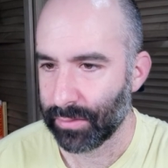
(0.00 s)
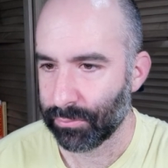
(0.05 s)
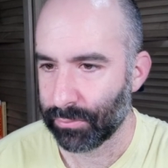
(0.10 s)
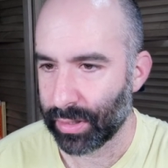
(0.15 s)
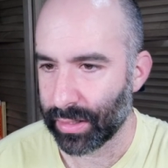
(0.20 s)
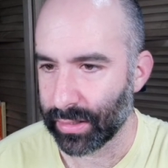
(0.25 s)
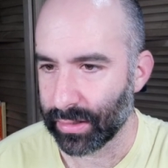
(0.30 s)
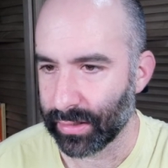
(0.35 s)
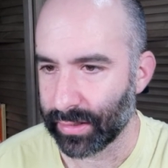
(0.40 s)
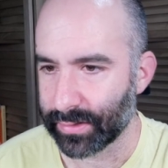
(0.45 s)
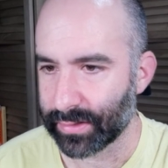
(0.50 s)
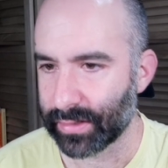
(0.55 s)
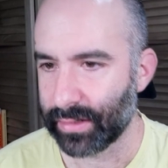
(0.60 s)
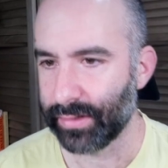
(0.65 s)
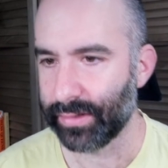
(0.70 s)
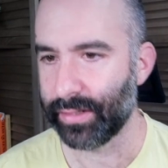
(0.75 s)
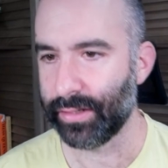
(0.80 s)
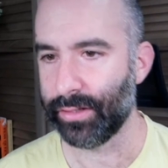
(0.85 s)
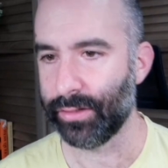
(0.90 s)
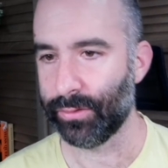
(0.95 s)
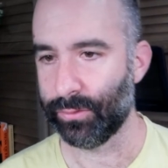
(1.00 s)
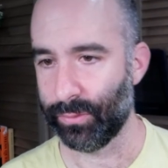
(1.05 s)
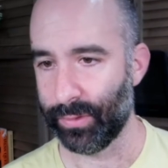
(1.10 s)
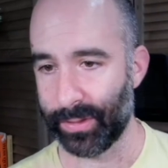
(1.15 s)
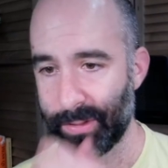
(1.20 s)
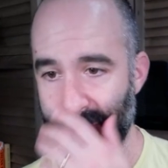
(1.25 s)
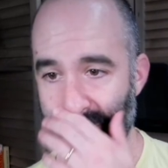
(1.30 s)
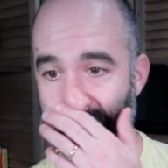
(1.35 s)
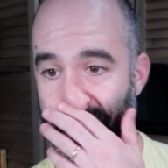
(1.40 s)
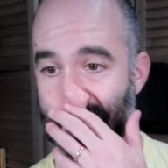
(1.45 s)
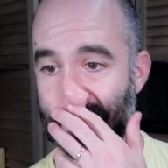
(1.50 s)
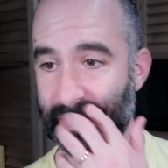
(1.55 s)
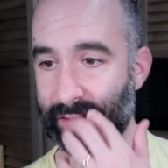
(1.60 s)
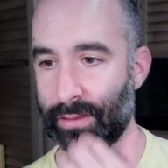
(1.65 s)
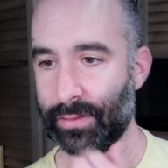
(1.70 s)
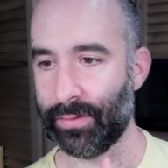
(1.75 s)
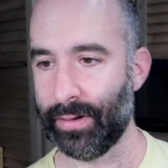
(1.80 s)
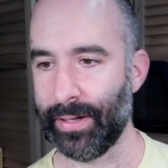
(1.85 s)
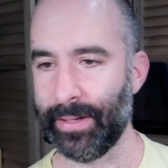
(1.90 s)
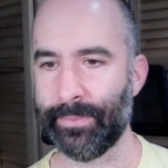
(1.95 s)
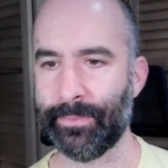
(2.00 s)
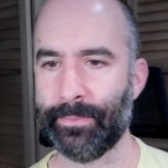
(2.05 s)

But let's continue with knight c3.